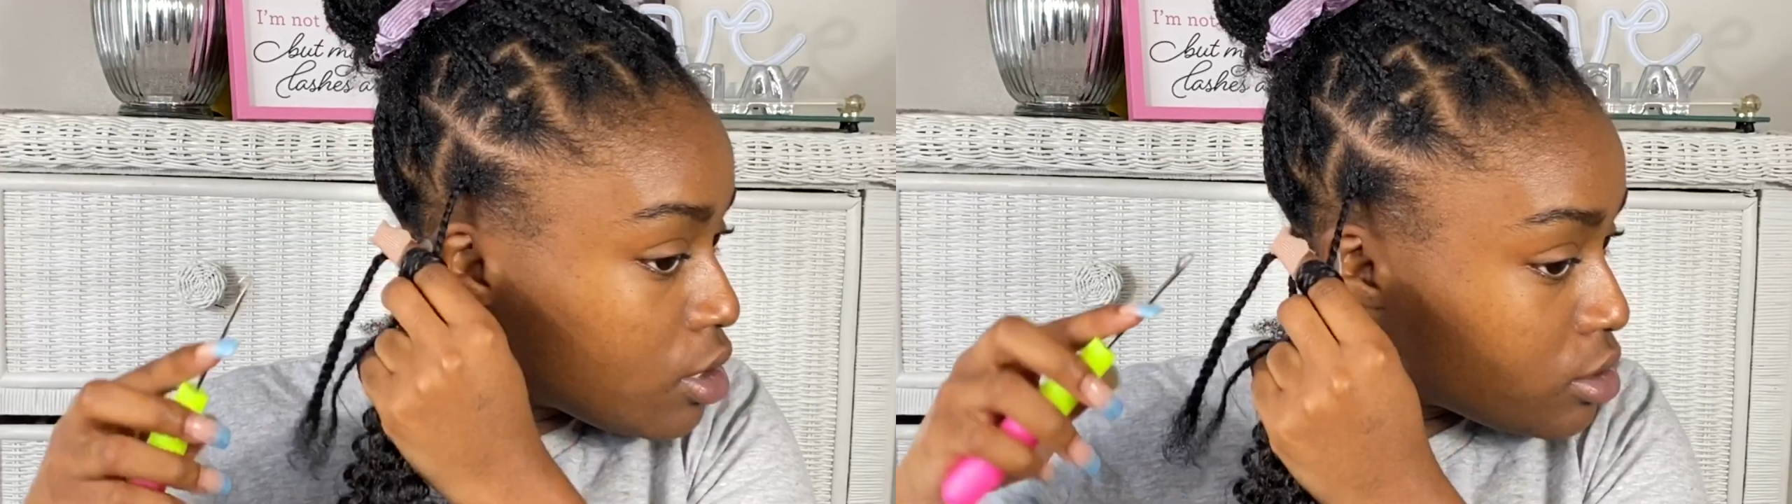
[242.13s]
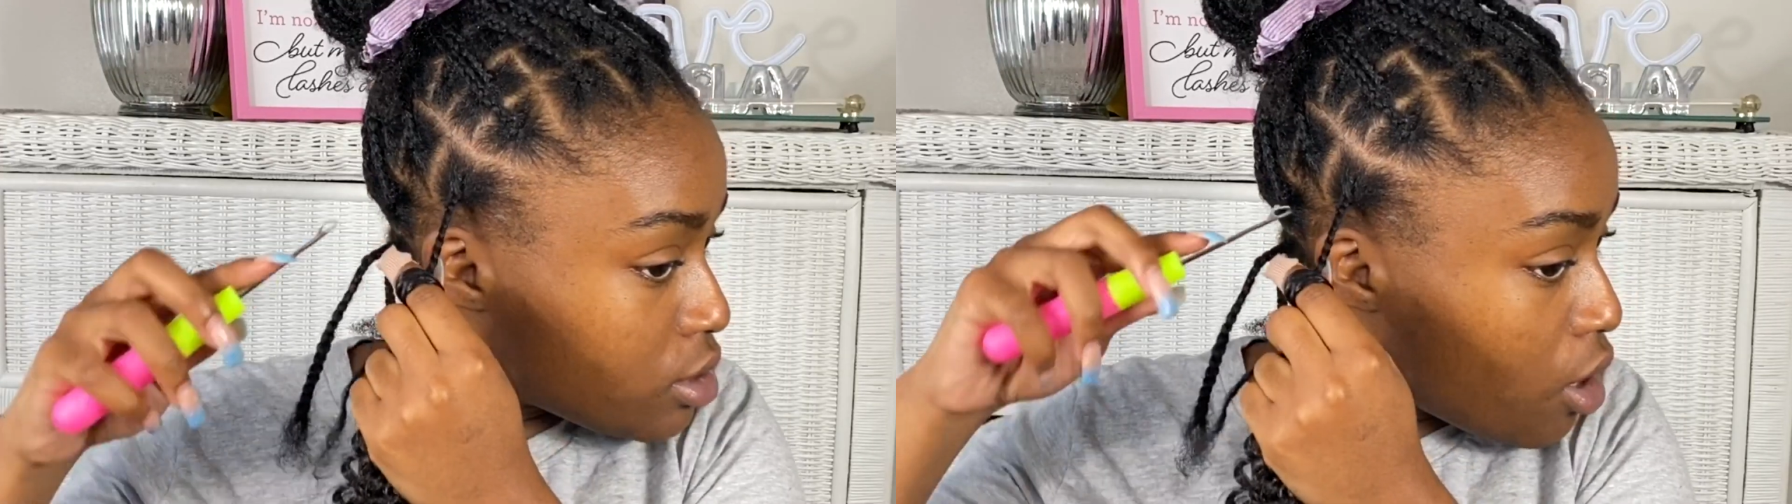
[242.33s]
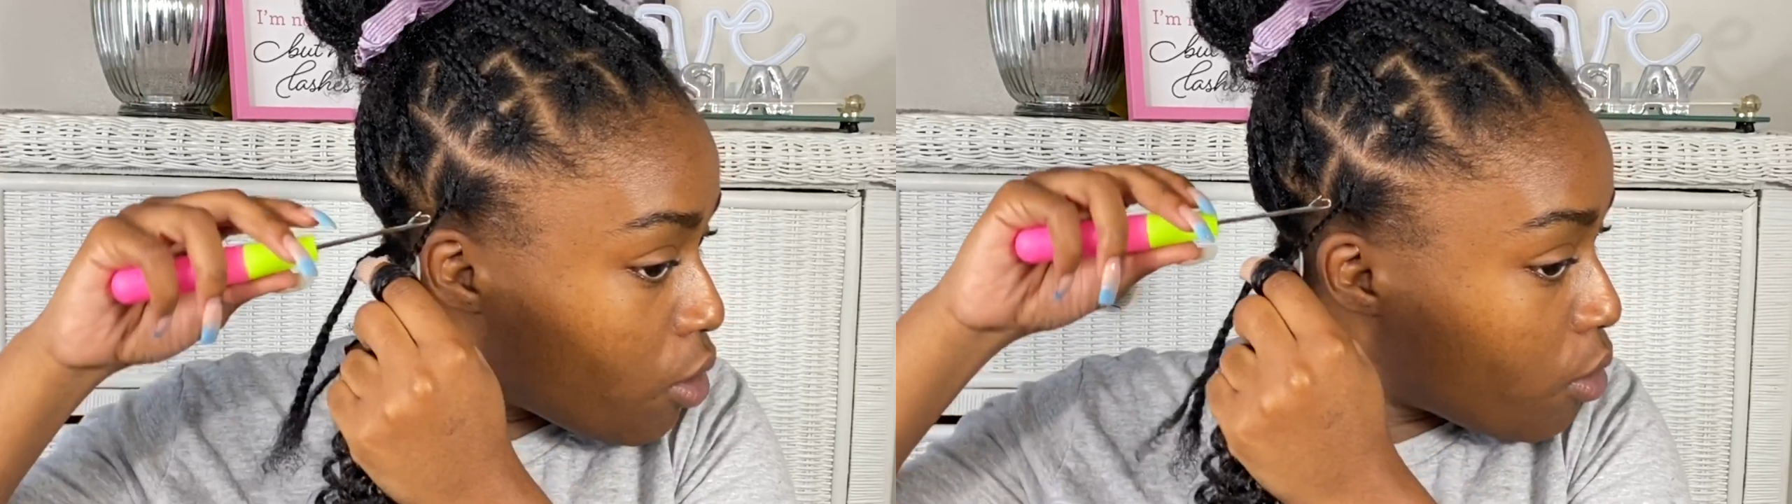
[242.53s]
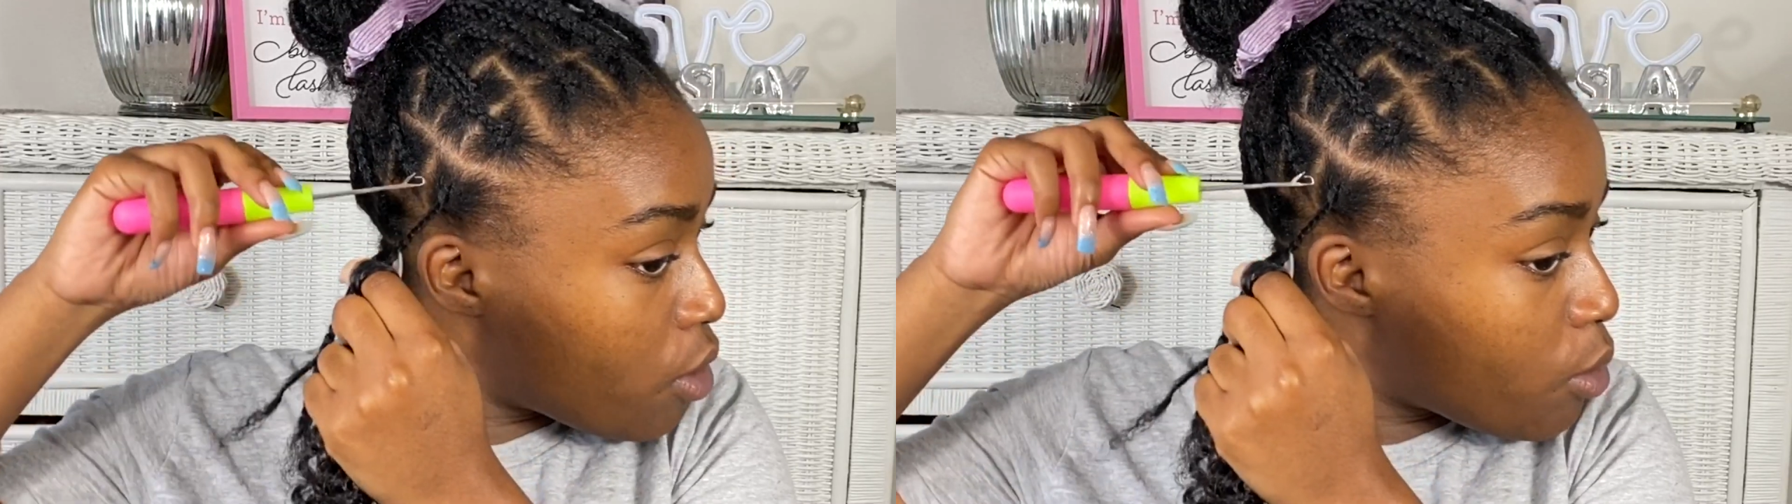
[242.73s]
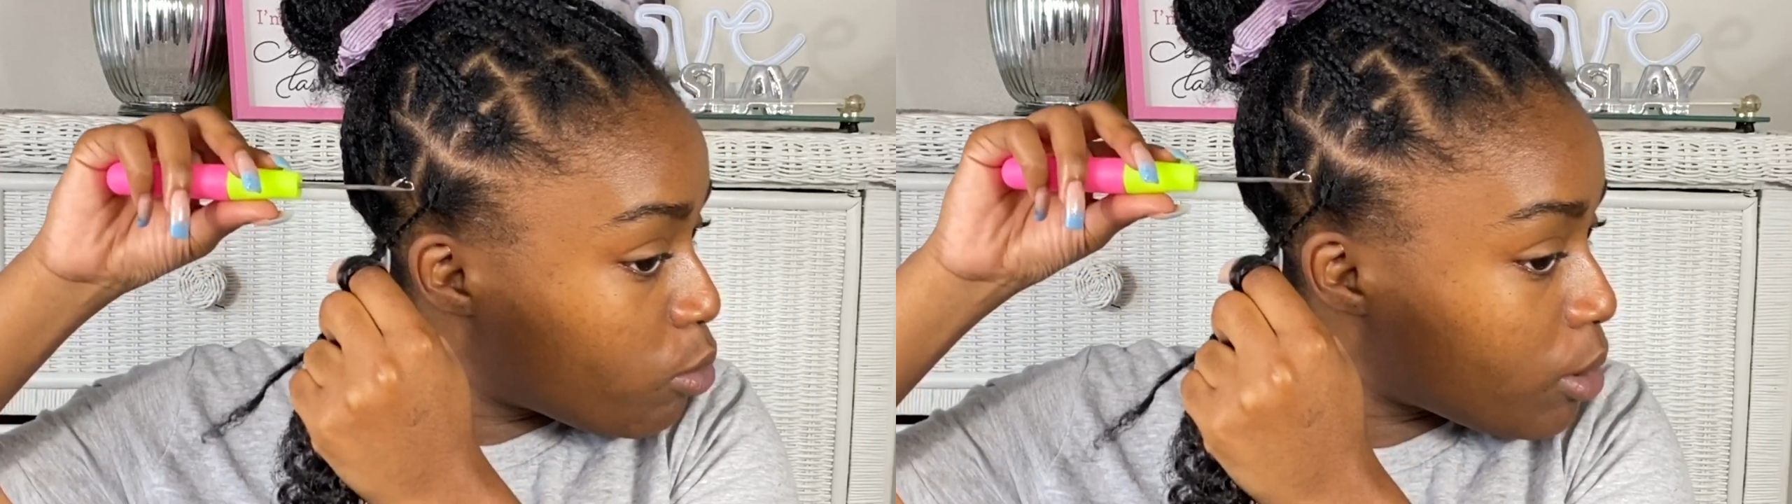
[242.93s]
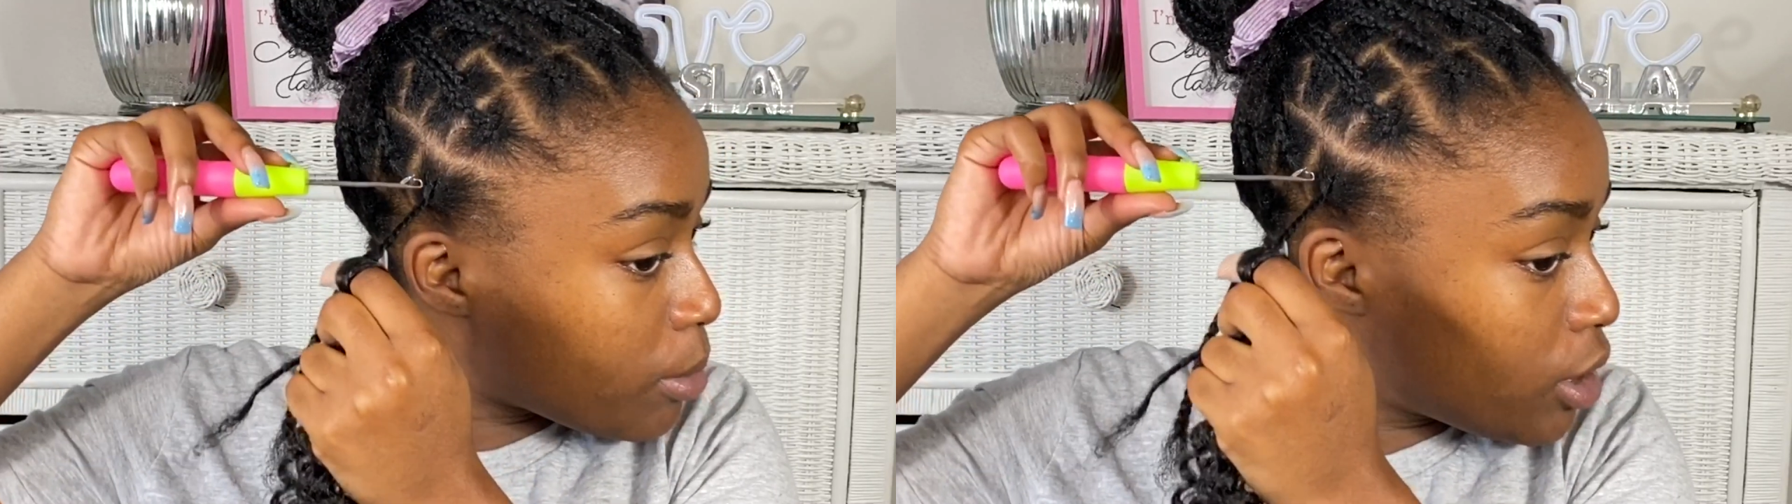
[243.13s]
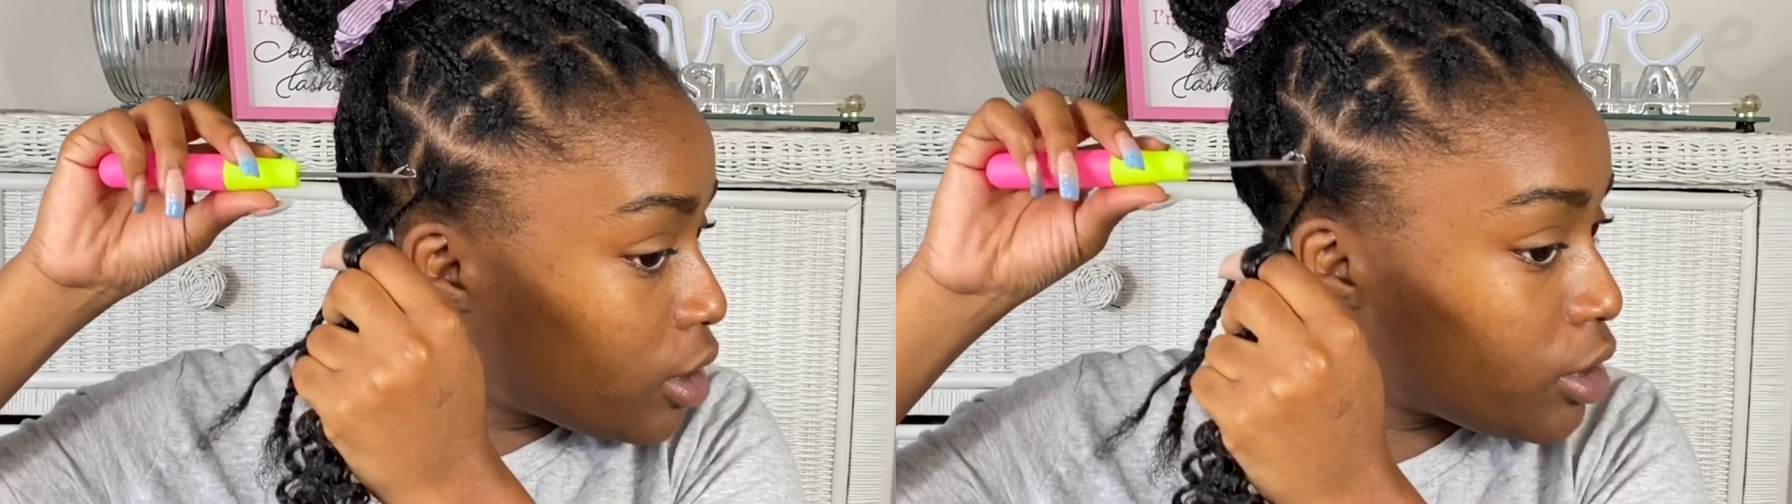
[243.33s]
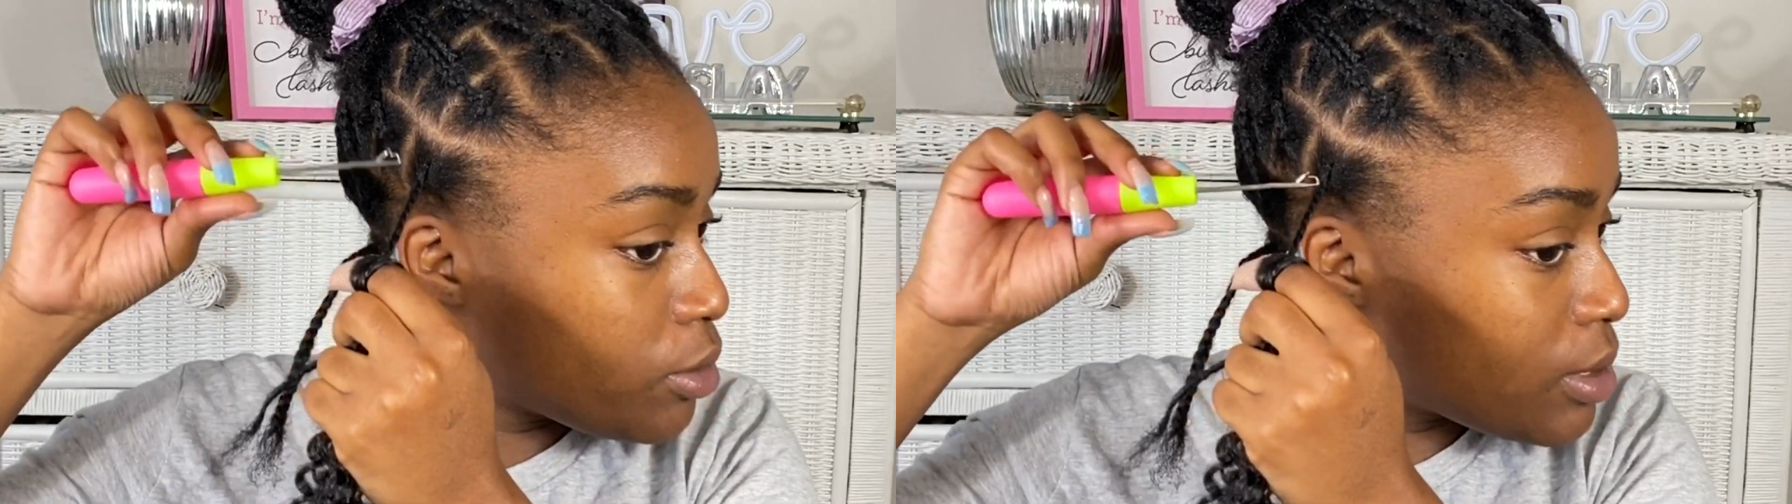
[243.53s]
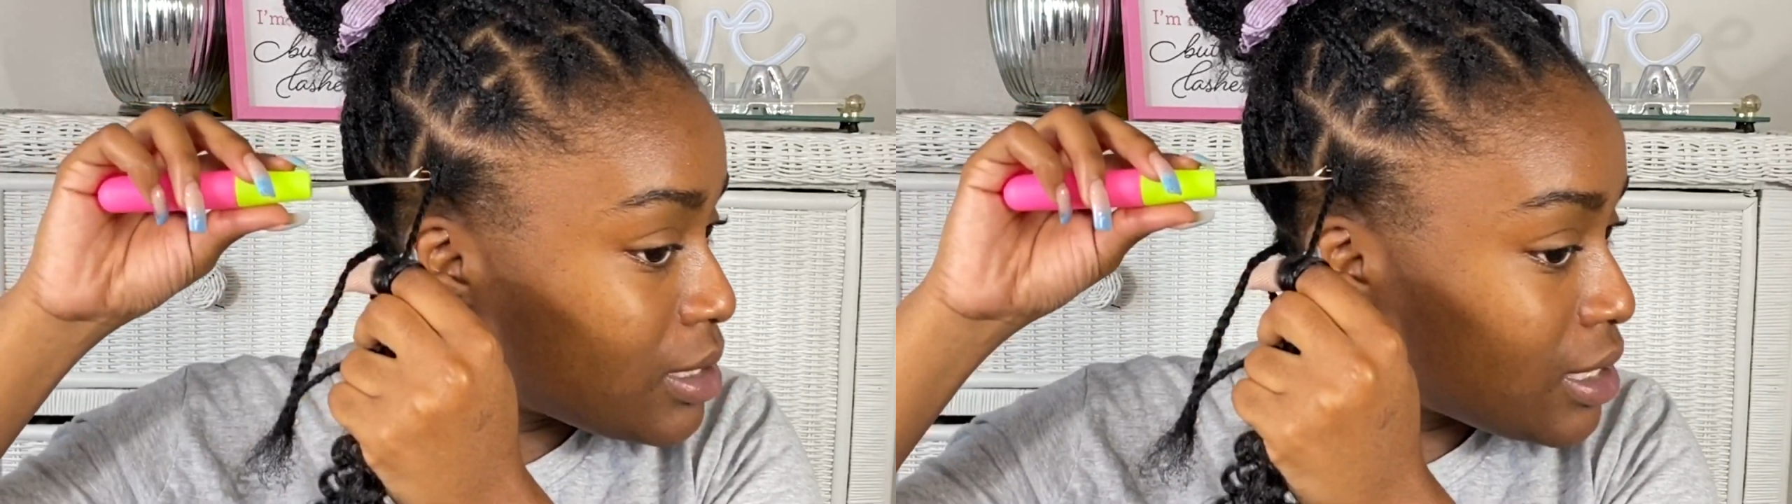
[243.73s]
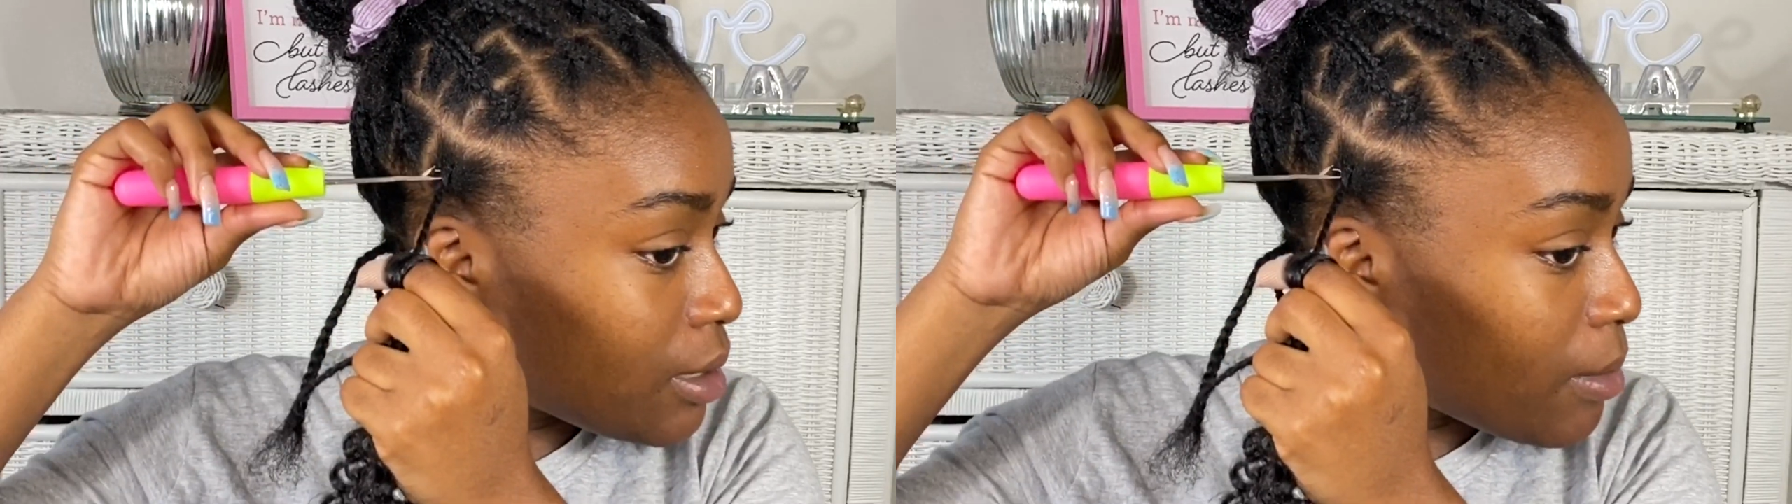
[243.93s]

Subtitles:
So what I'm gonna do is stick